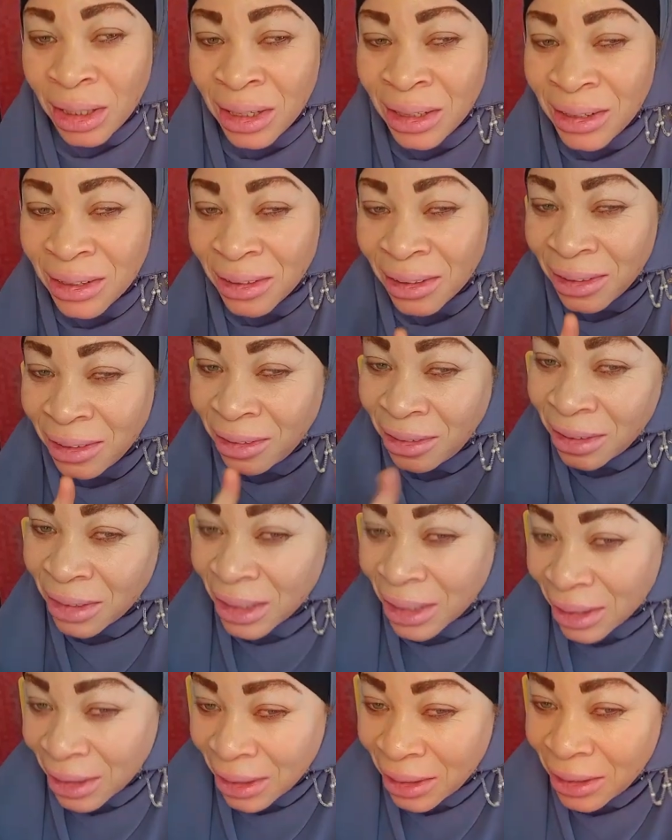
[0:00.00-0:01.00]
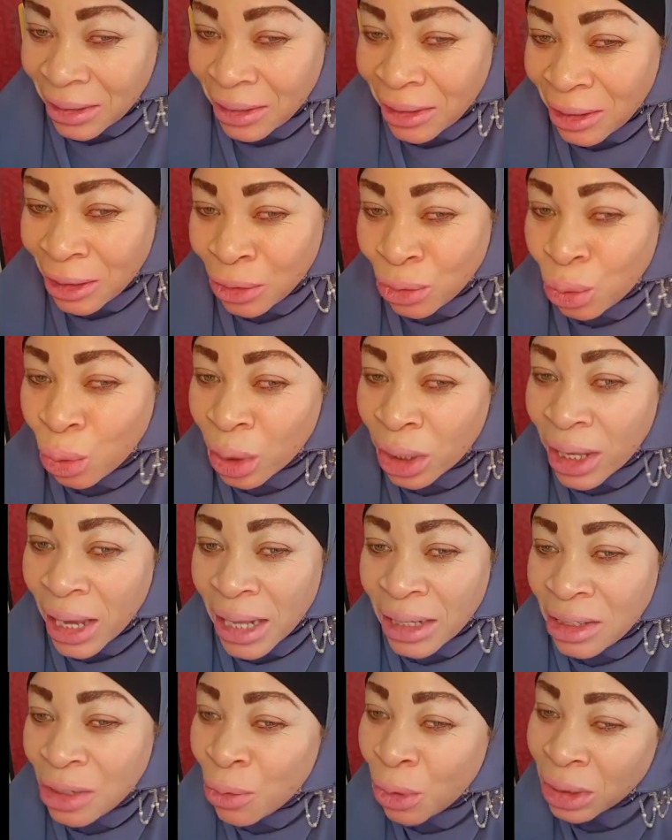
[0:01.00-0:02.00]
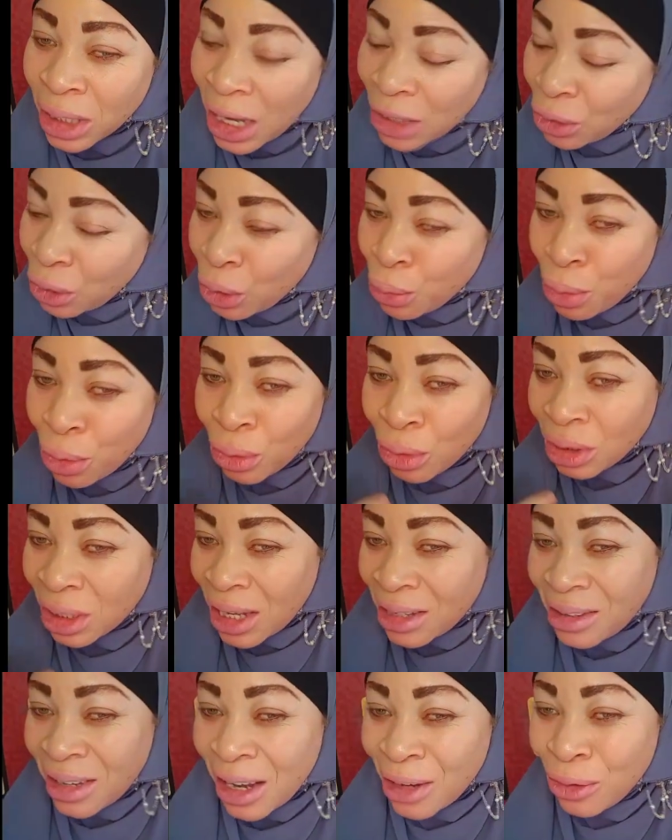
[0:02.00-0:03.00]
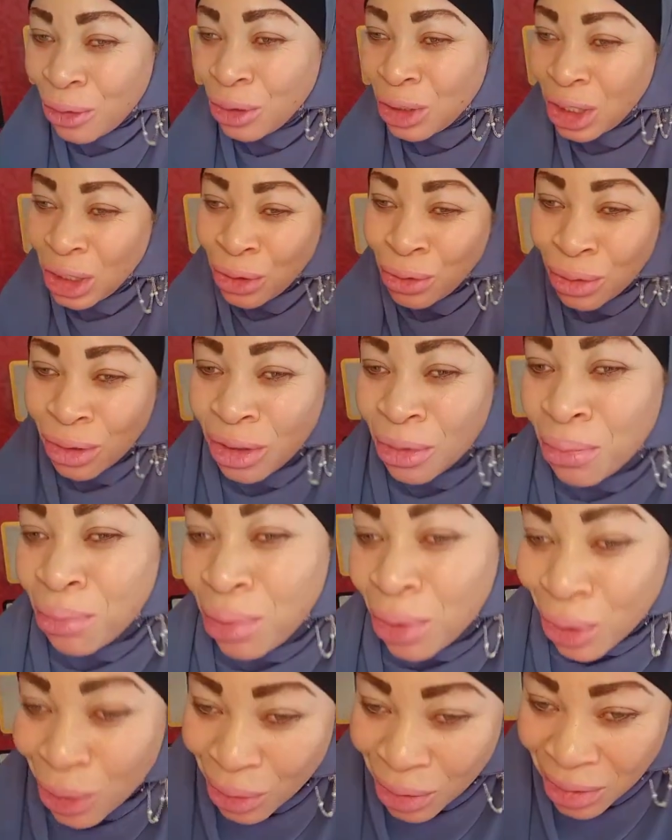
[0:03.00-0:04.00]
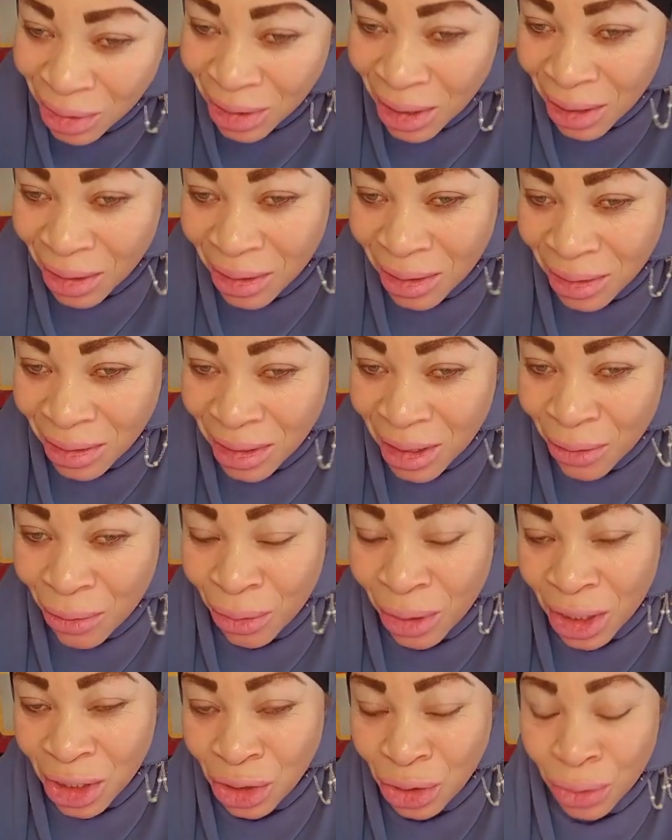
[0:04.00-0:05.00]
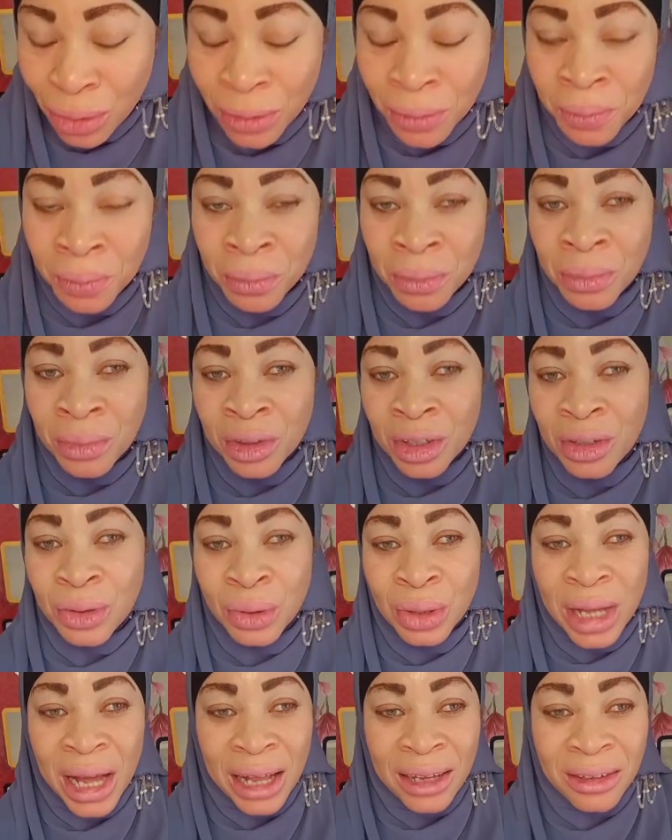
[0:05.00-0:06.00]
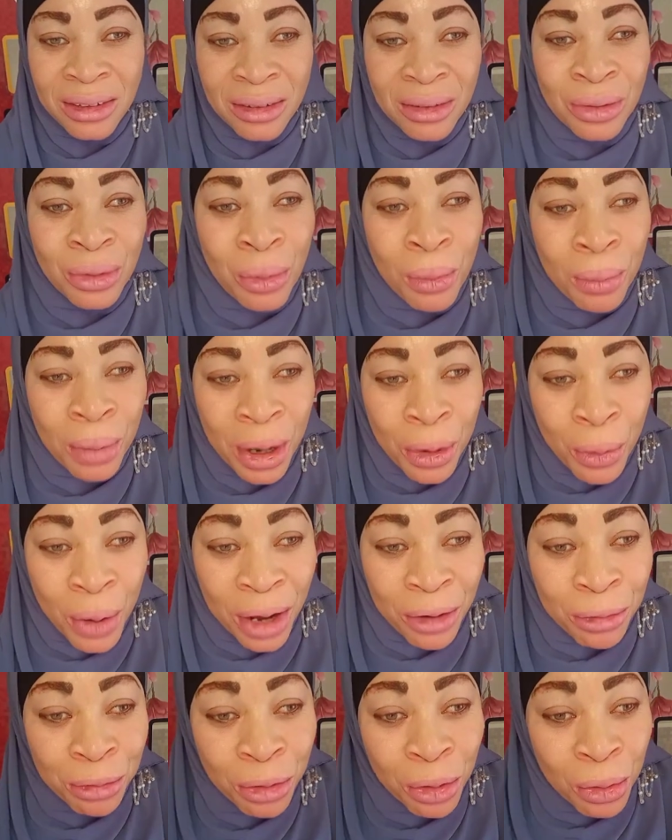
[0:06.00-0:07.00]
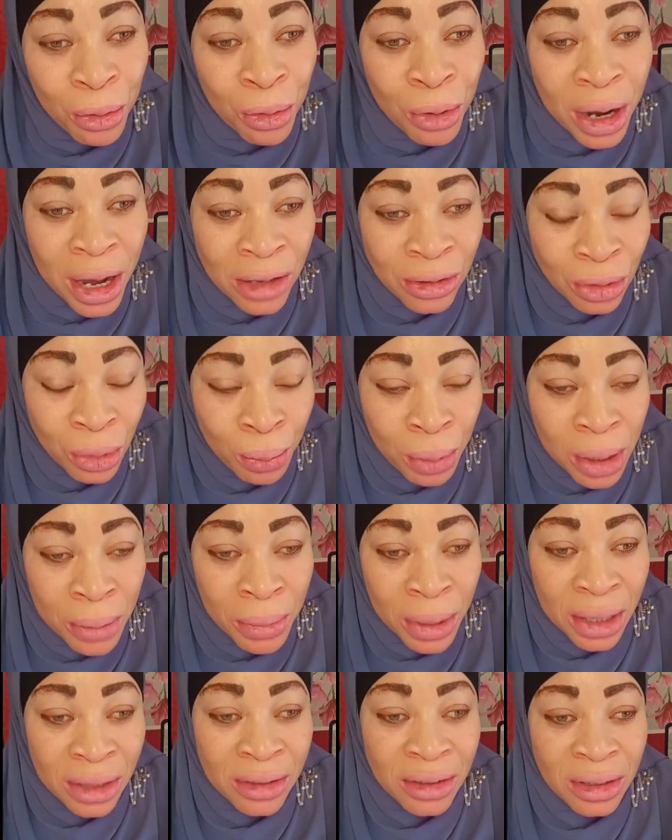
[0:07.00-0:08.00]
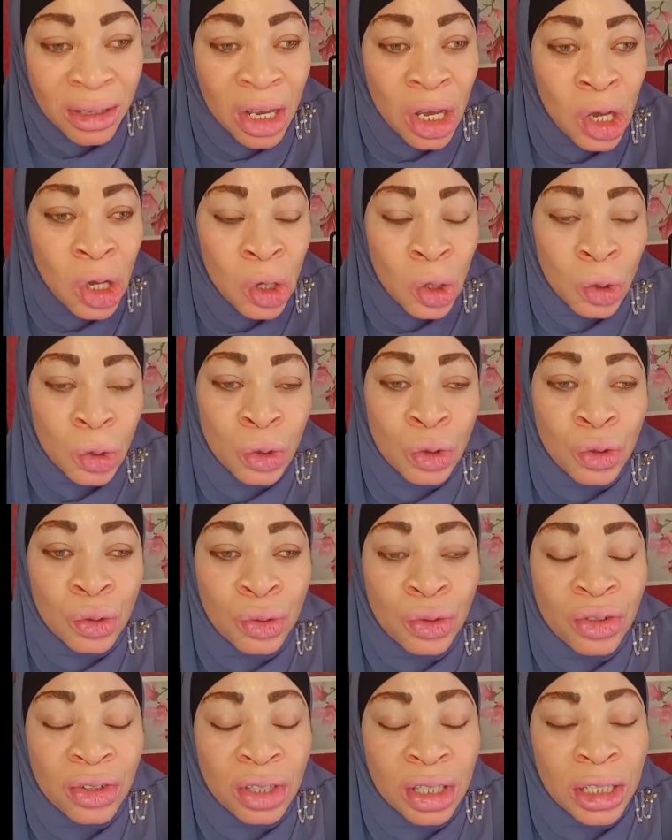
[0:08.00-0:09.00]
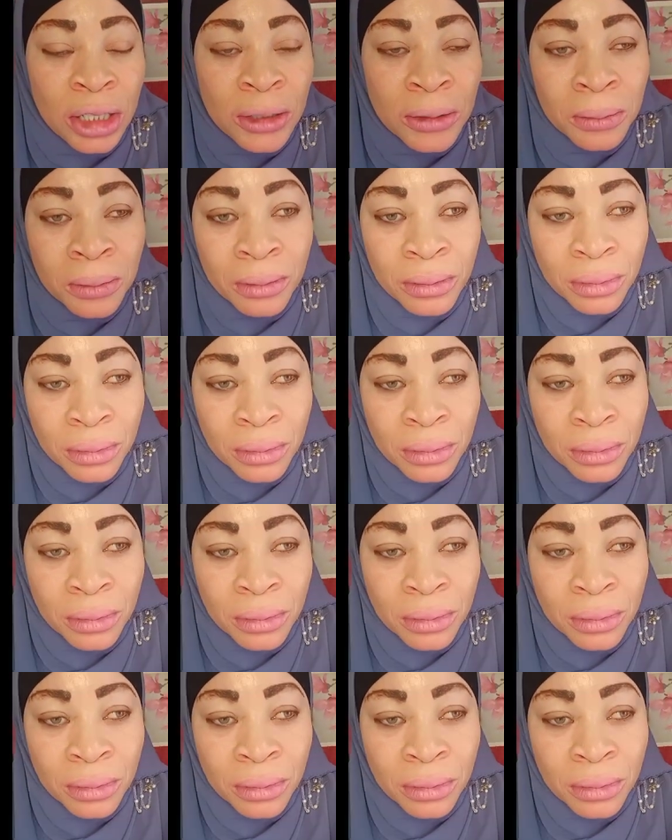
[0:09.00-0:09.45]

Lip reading: it is a trick to get the water soluble glutathione into the blood circulation. So that's number 1 for oral supplements using